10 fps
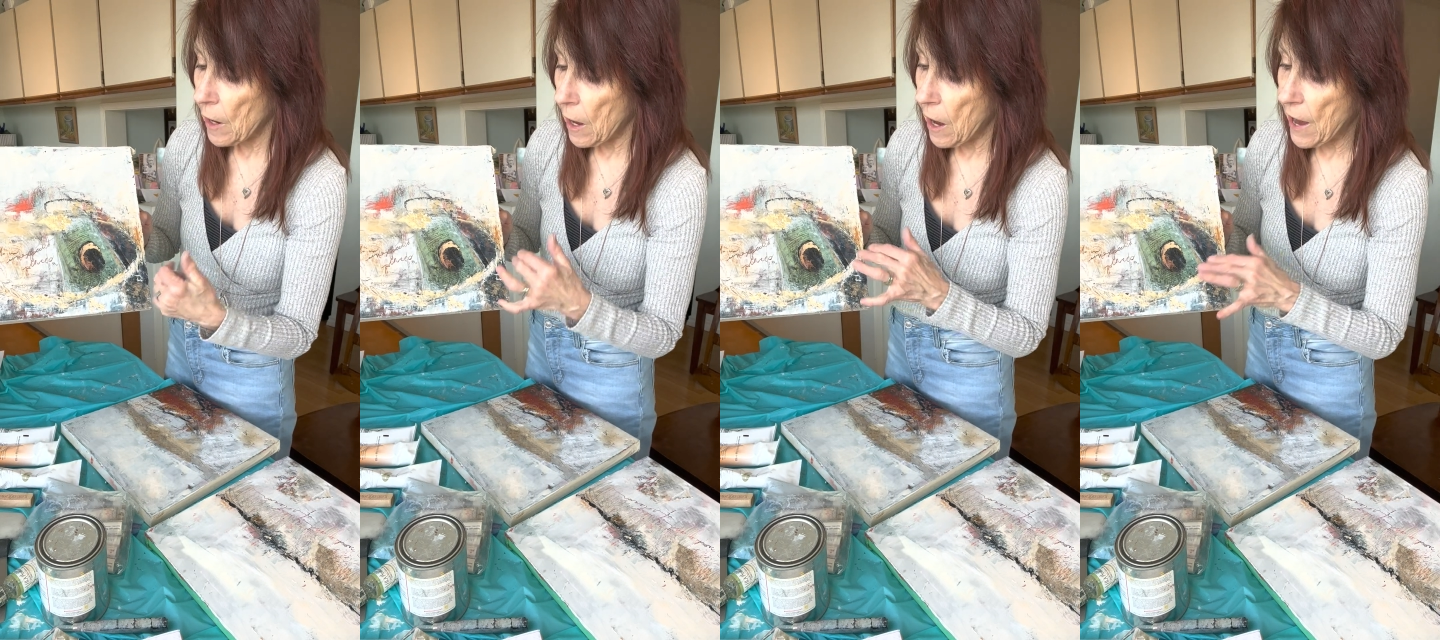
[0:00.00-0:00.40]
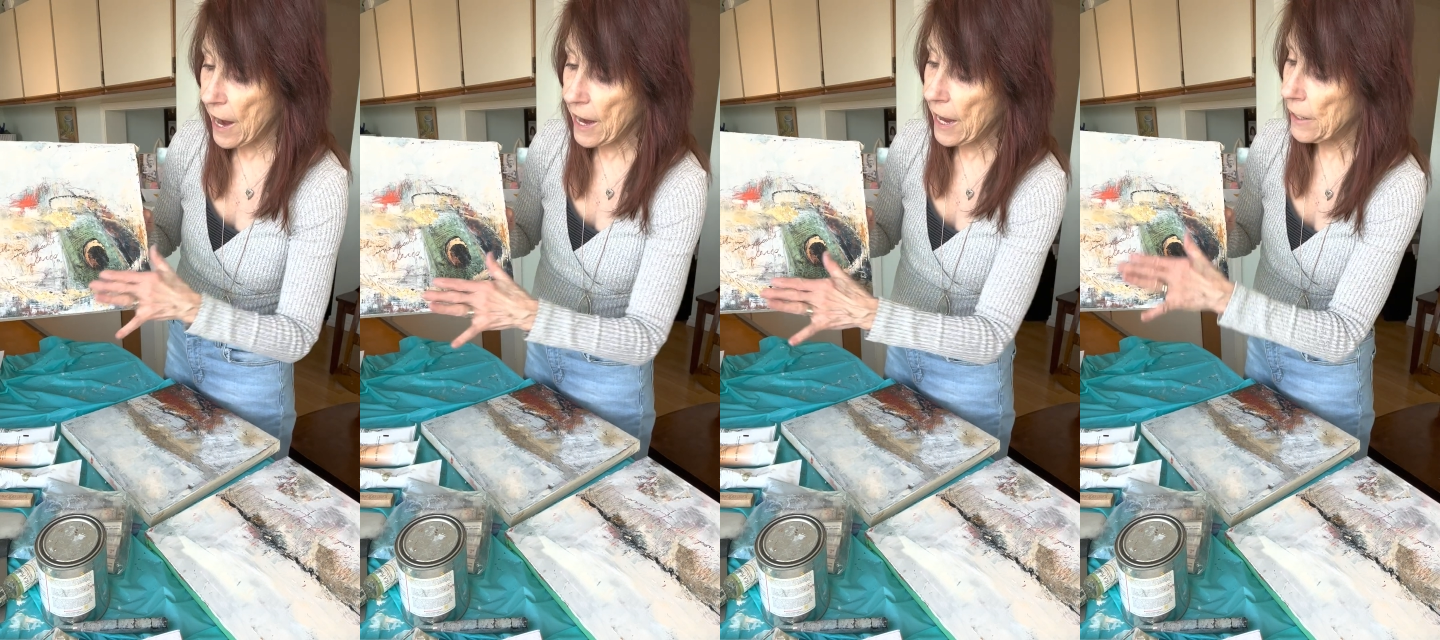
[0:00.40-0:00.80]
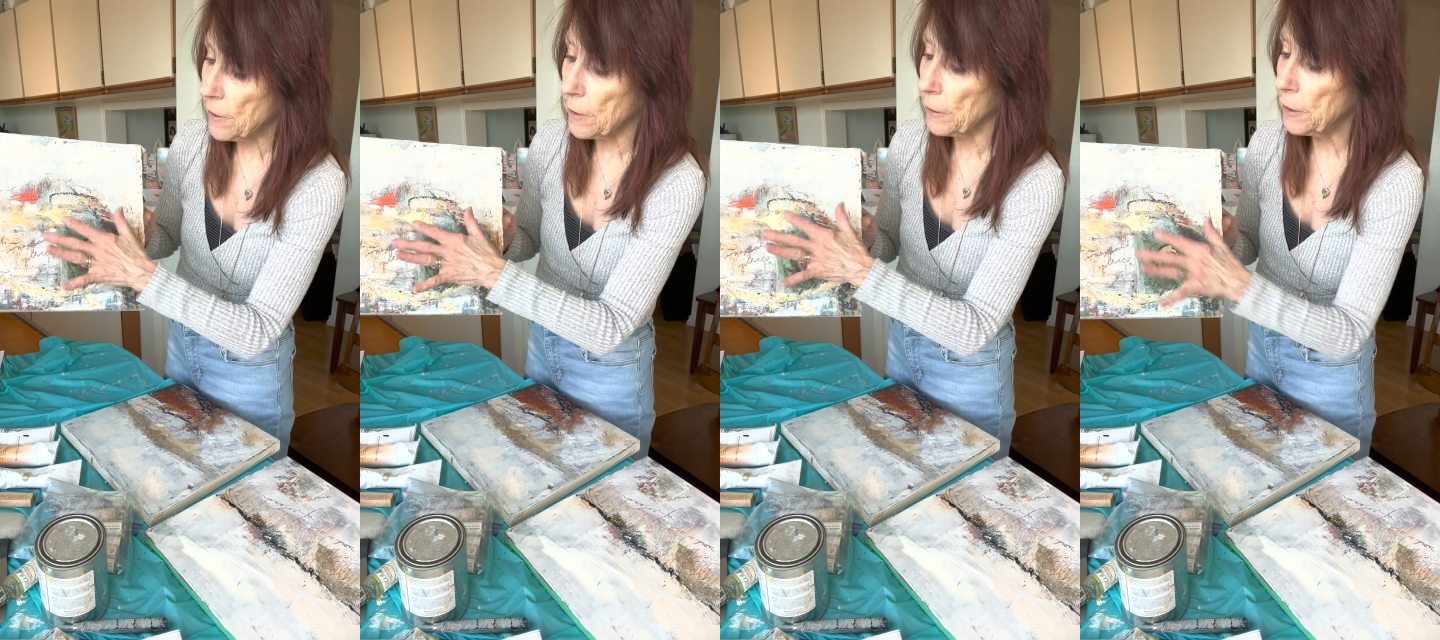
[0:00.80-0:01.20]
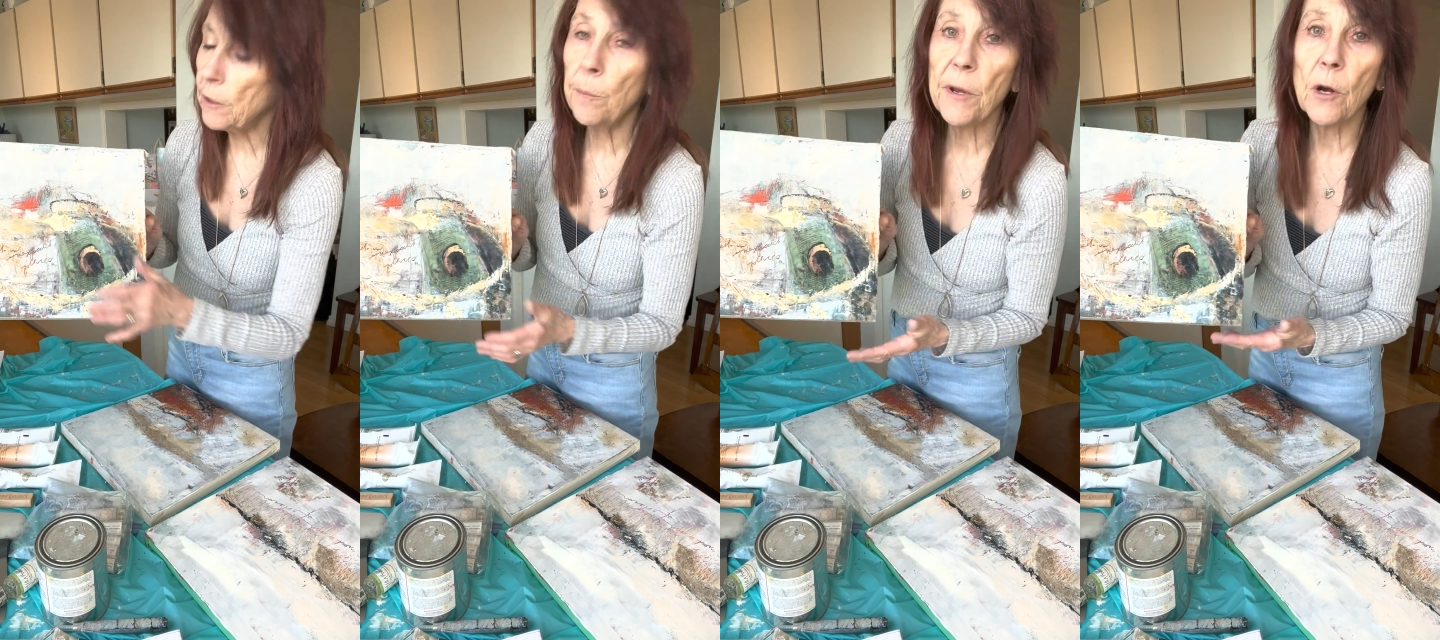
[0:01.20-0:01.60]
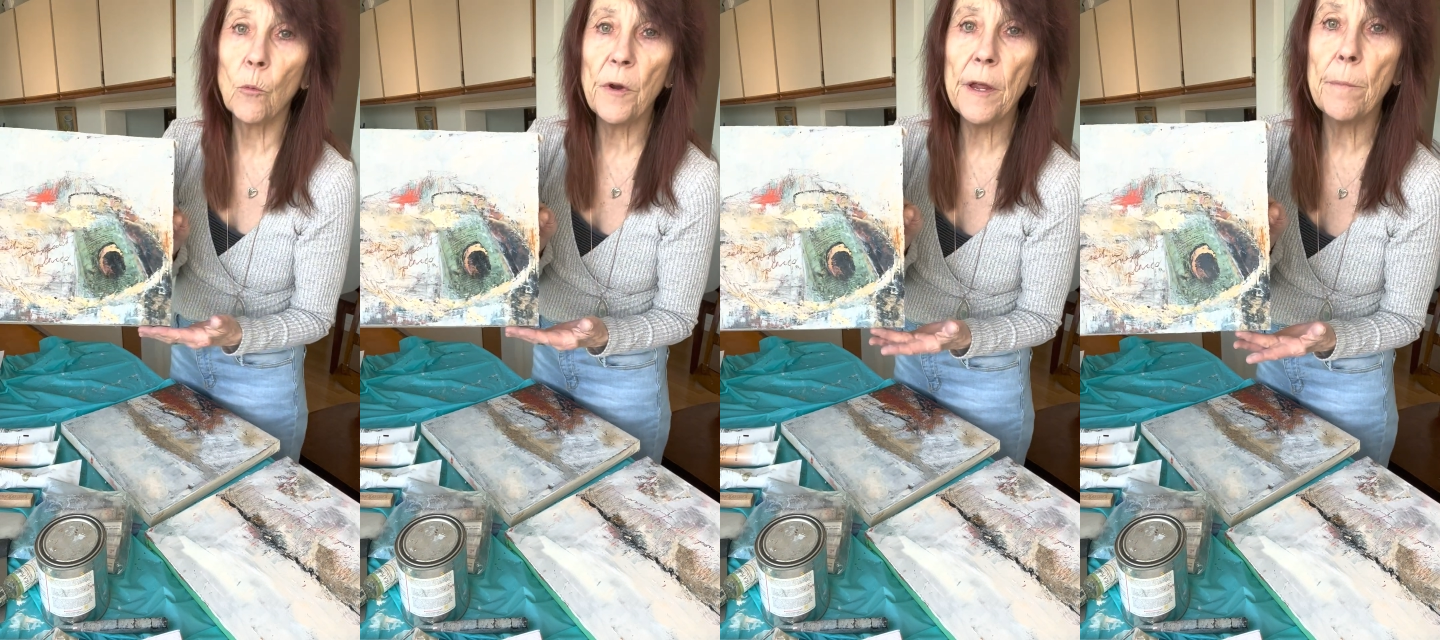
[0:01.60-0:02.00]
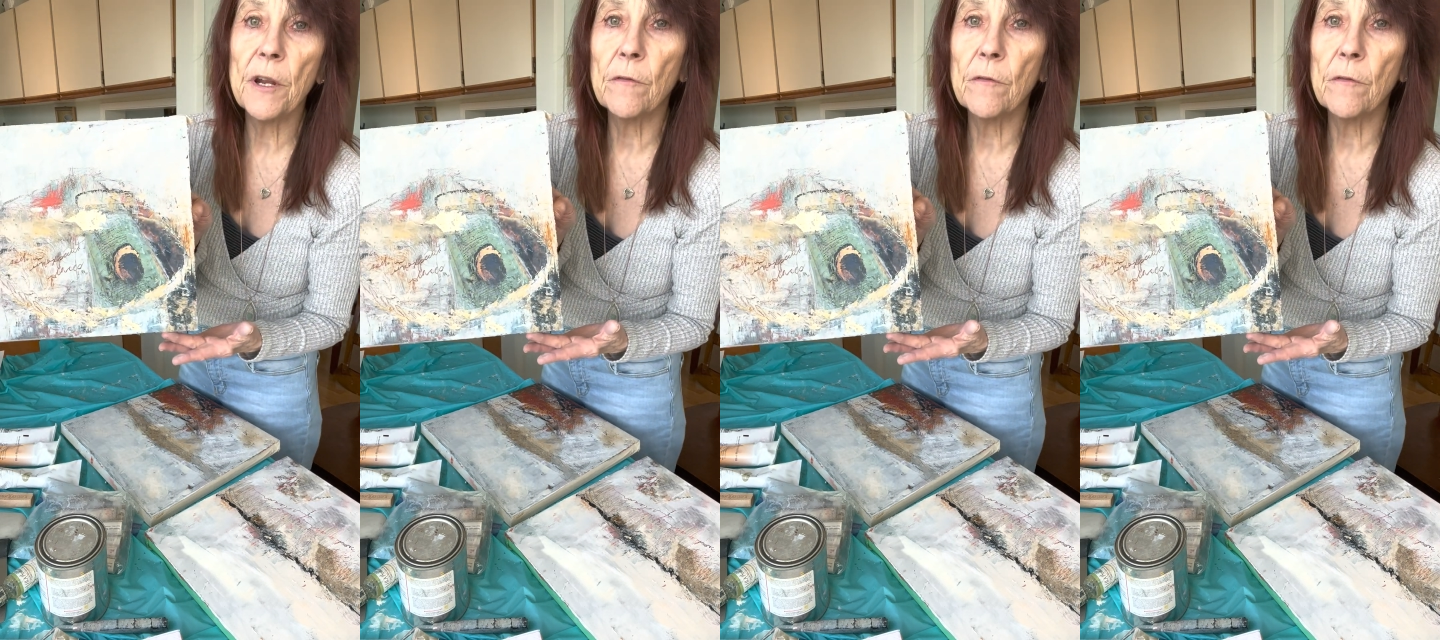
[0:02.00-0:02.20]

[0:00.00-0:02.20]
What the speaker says: I added a wee bit